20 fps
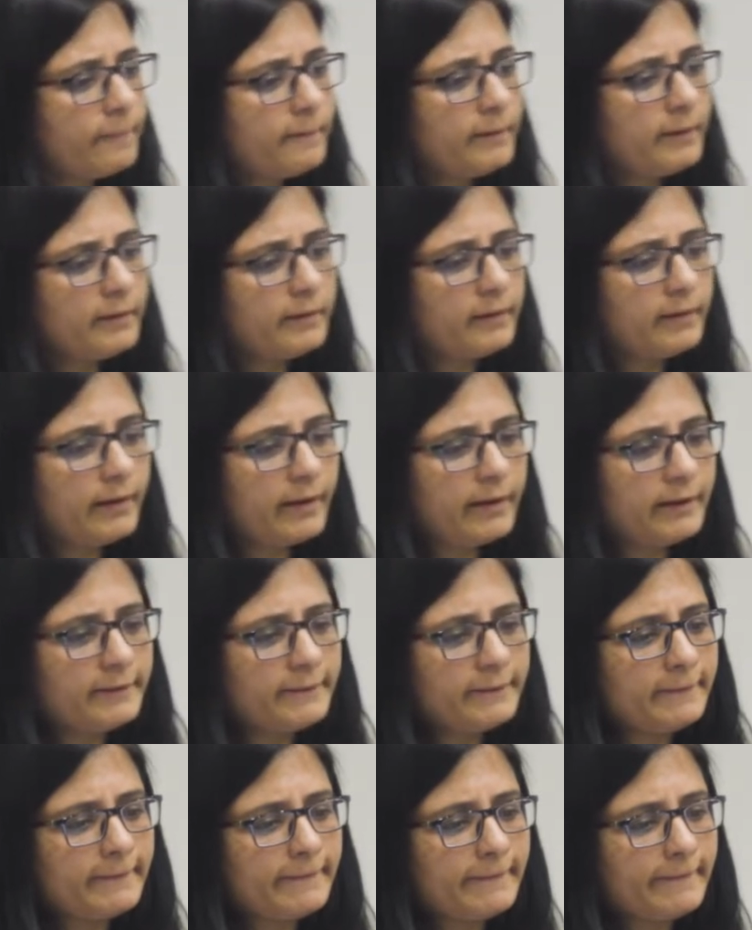
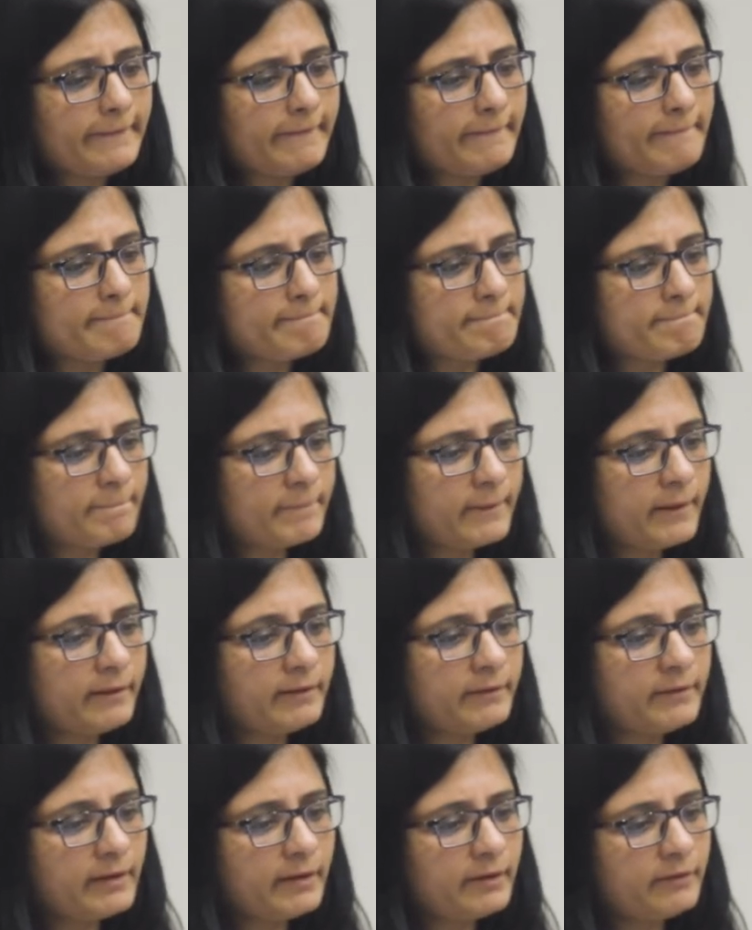And here
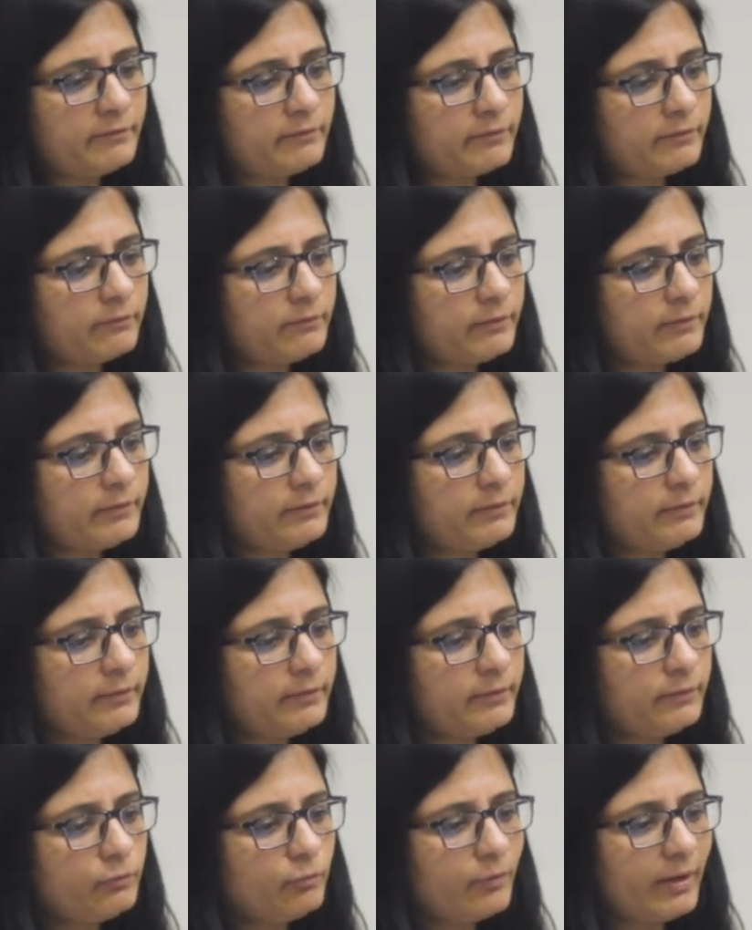they are
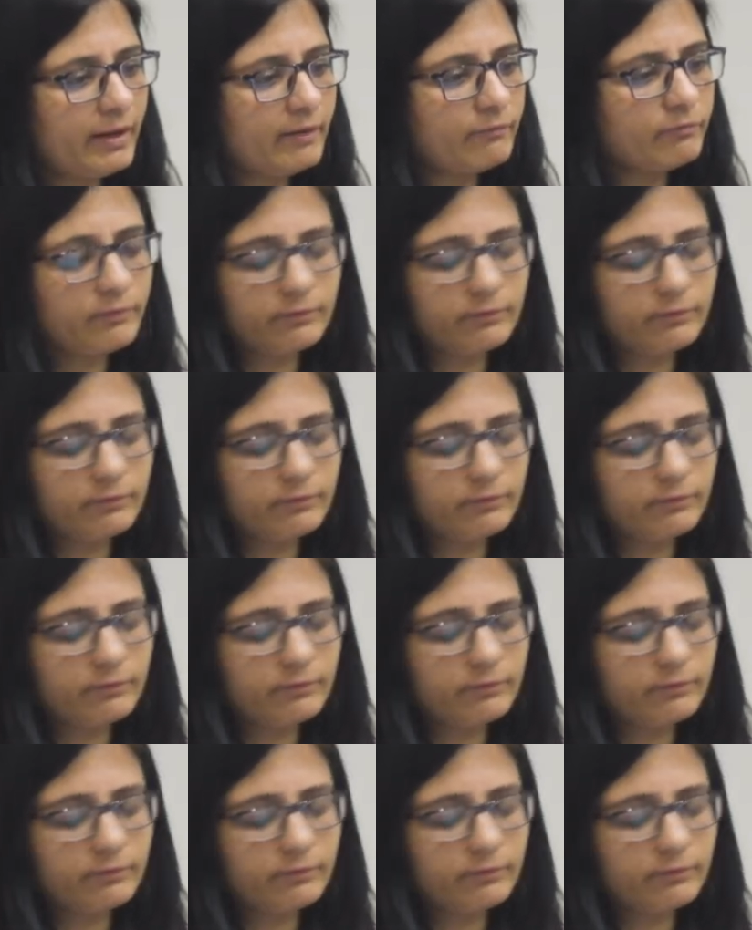interested to have